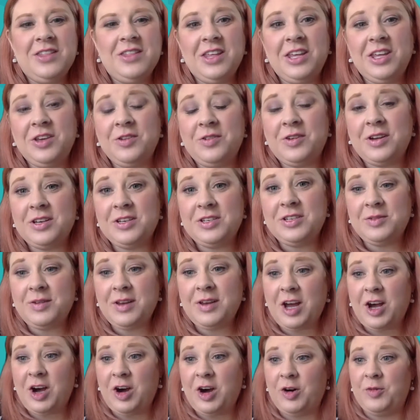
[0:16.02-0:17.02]
you can do at
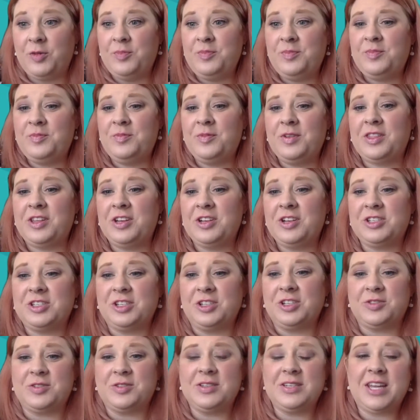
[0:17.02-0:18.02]
home with your
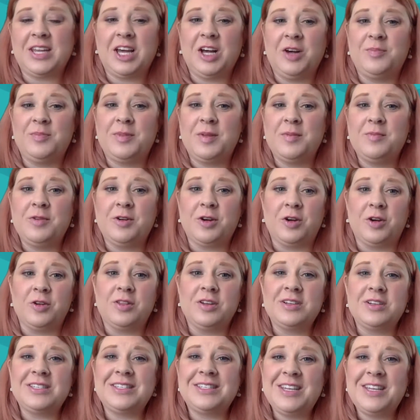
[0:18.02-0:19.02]
children to help them grow
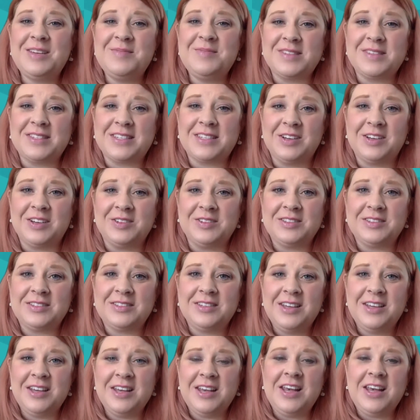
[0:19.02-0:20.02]
their STEAM skills.
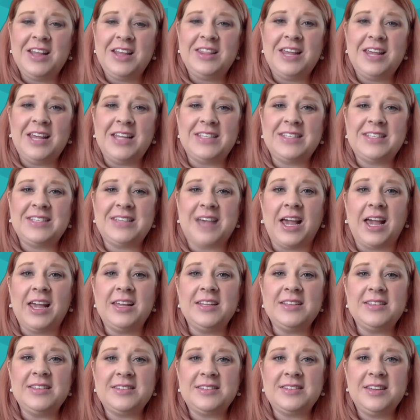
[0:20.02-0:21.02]
That's
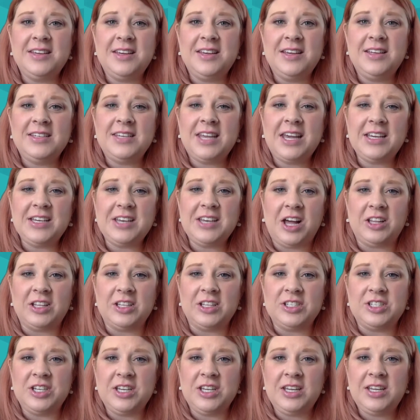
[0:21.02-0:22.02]
science,
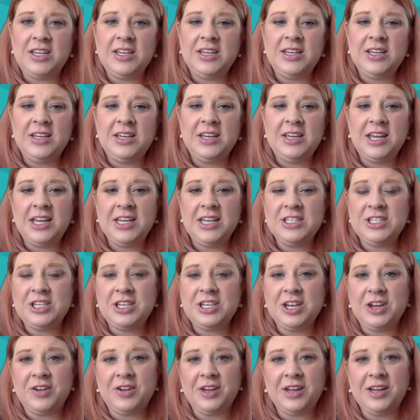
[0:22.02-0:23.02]
technology,
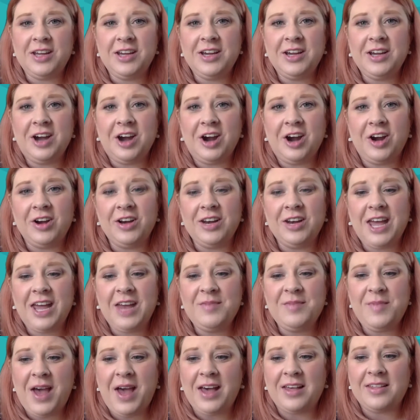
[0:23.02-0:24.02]
engineering, art, and
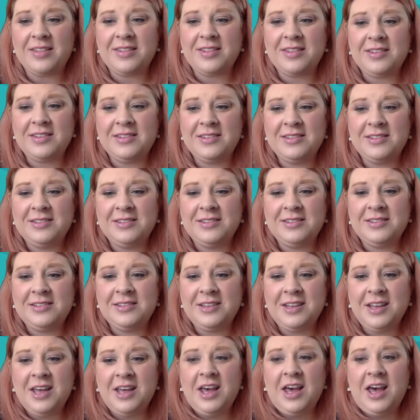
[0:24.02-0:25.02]
math.
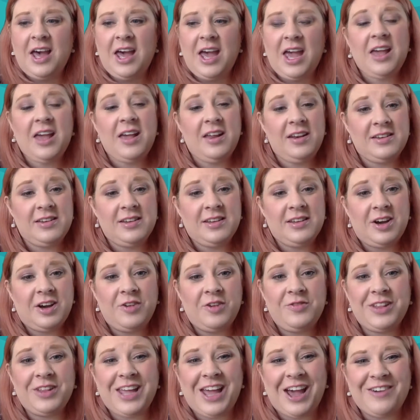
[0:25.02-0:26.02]
And
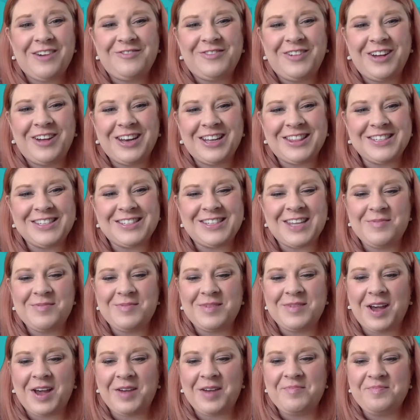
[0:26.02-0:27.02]
hopefully have fun at the same
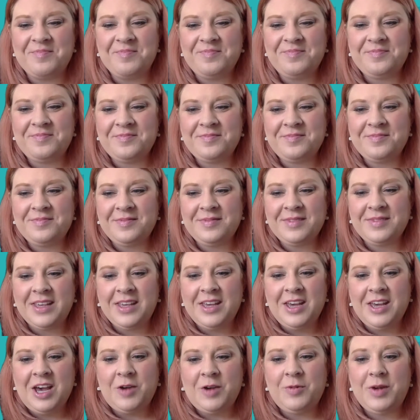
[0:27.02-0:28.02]
time.
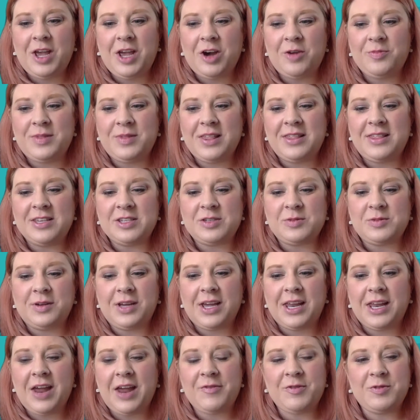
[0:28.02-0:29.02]
We hope that this will
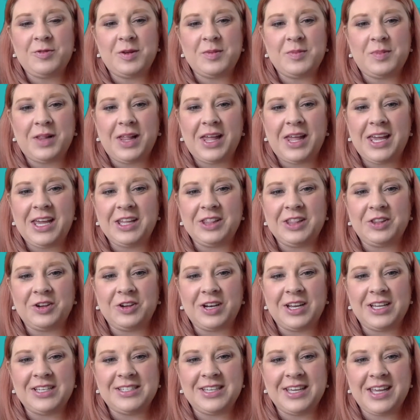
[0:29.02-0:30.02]
get everyone playing and
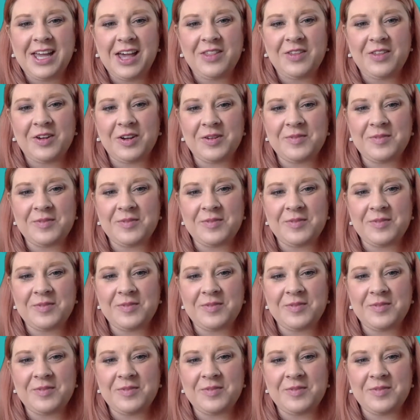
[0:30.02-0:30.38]
learning together.